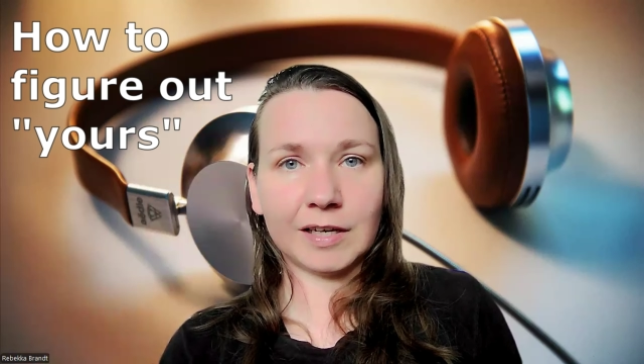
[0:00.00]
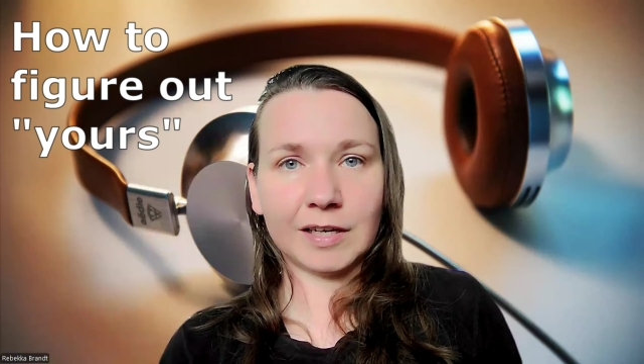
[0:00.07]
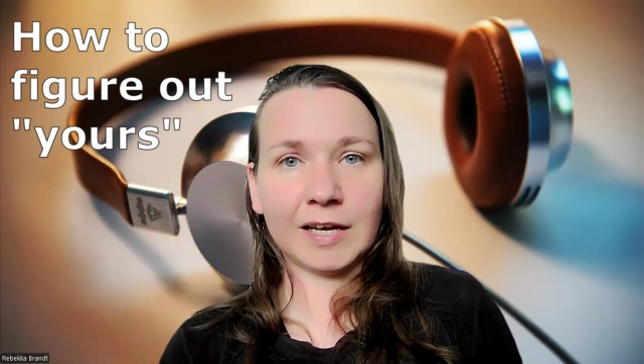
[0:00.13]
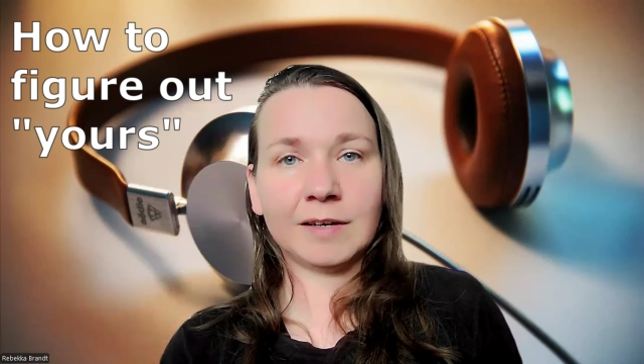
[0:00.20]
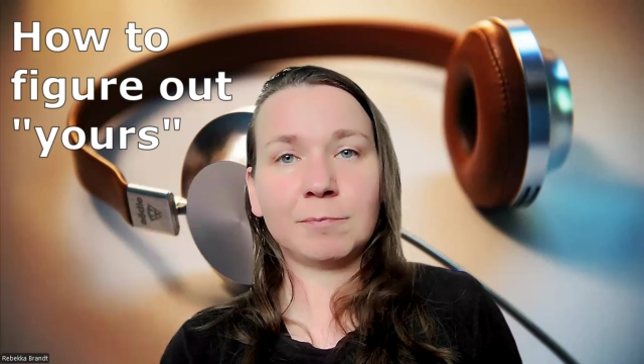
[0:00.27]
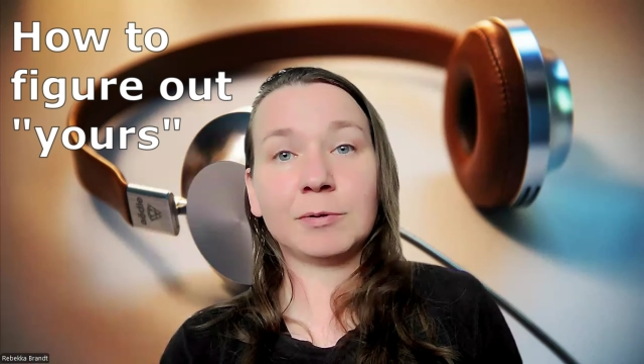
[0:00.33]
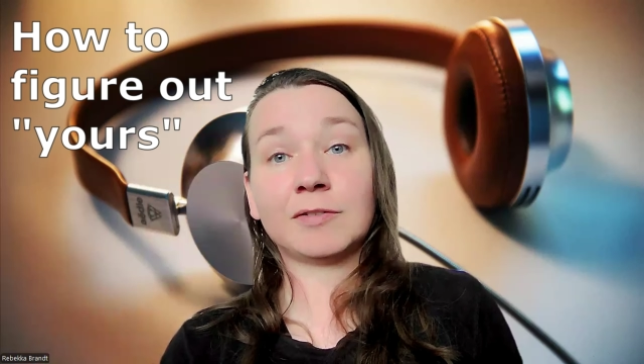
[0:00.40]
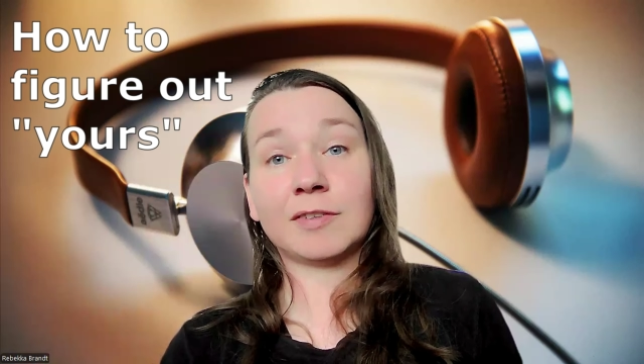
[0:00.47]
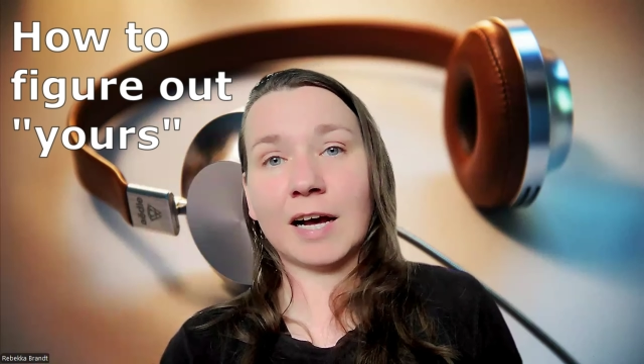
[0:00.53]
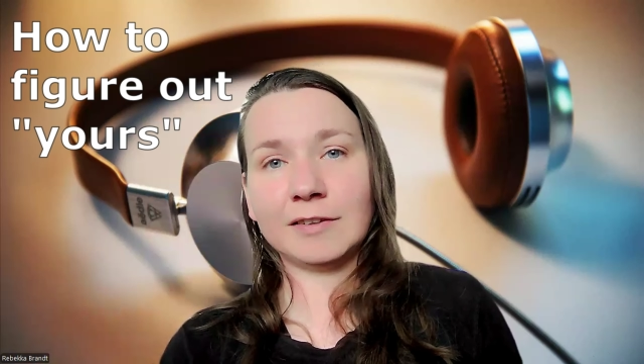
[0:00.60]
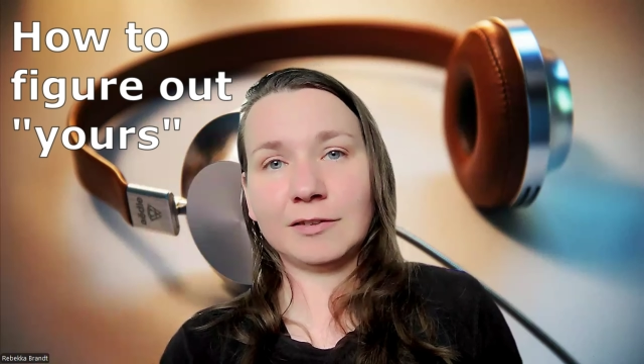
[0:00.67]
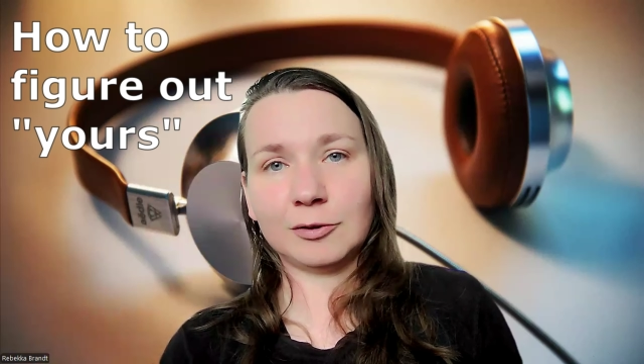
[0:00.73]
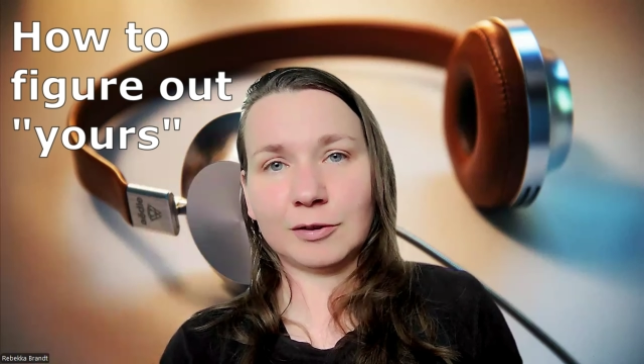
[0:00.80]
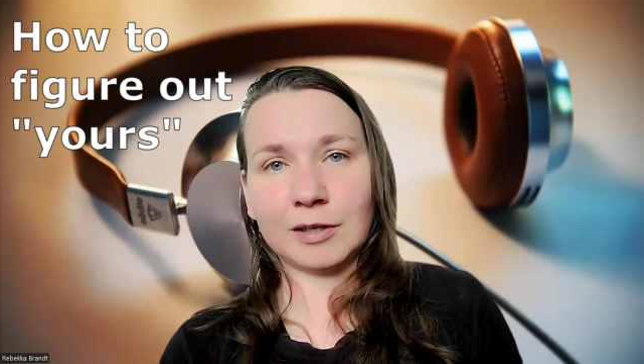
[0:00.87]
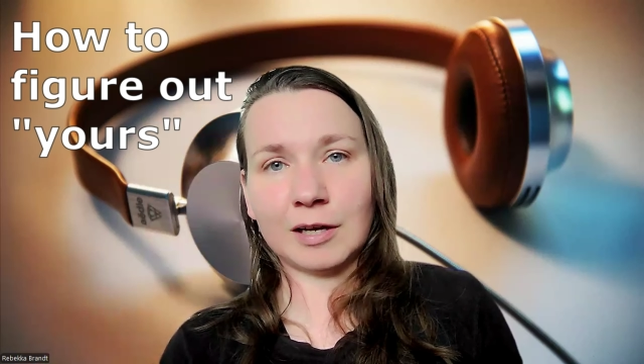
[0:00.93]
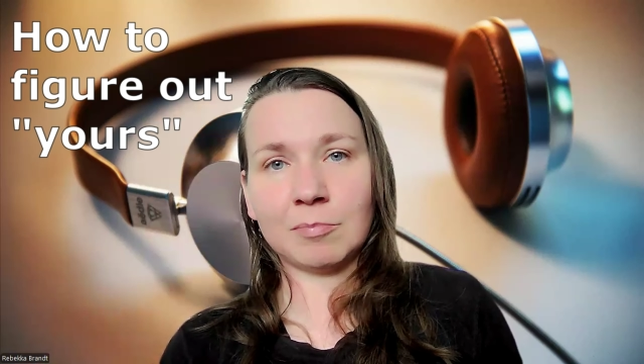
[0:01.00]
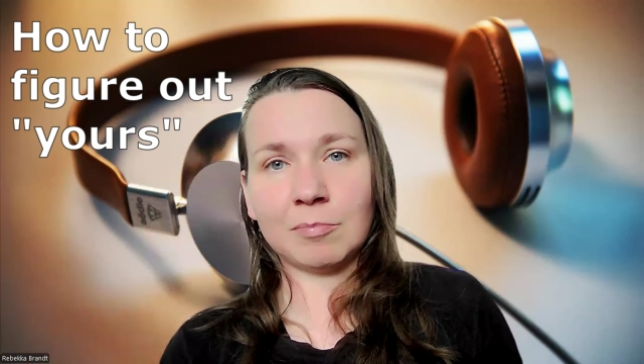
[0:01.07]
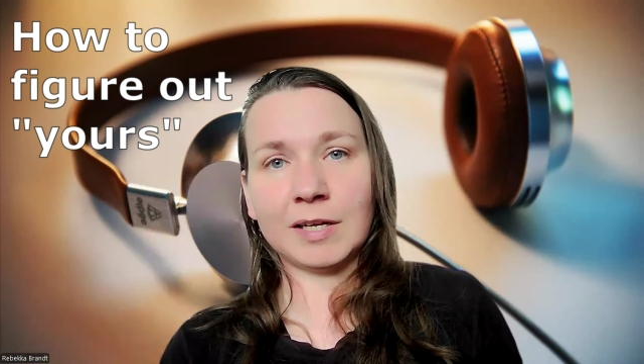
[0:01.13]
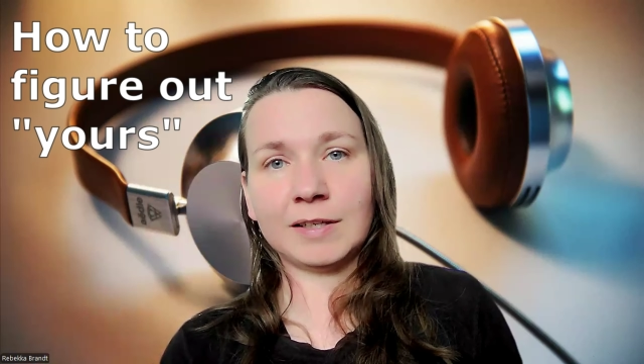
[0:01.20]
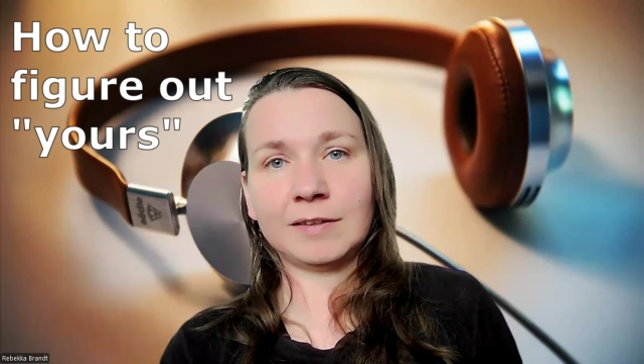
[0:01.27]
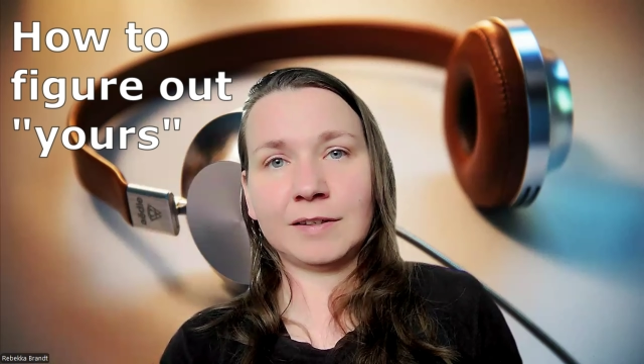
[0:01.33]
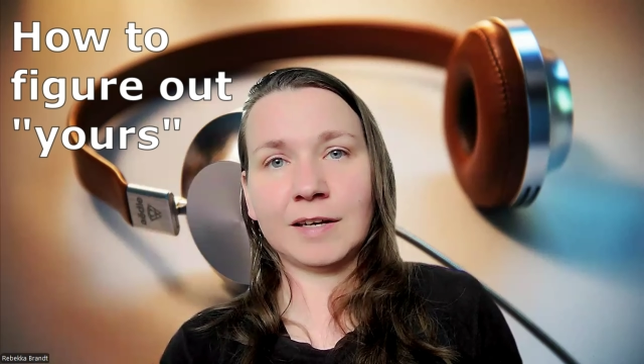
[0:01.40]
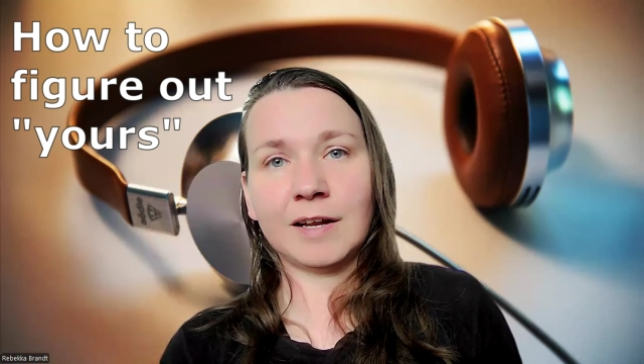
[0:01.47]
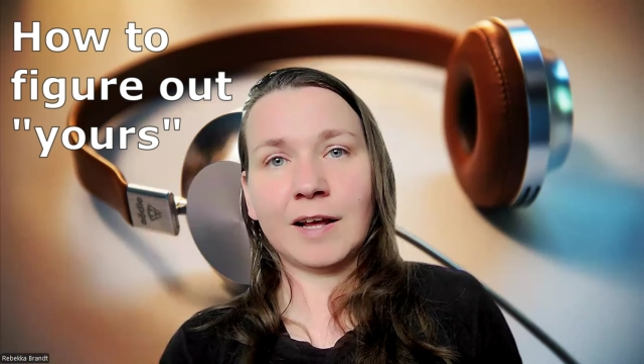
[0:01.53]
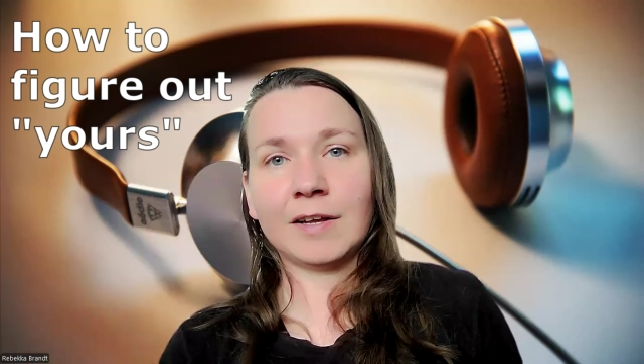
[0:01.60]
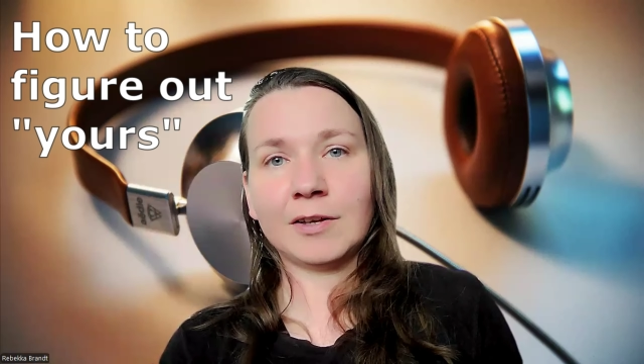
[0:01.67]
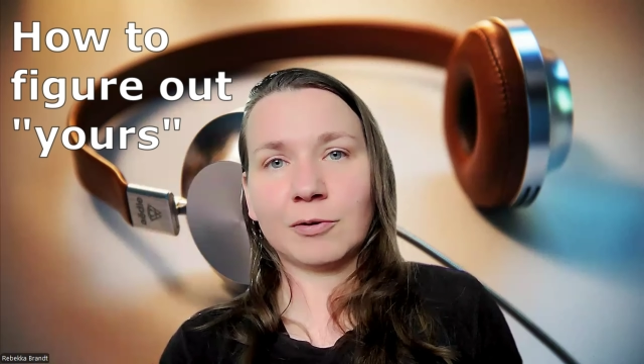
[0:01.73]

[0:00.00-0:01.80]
and besides you can meditate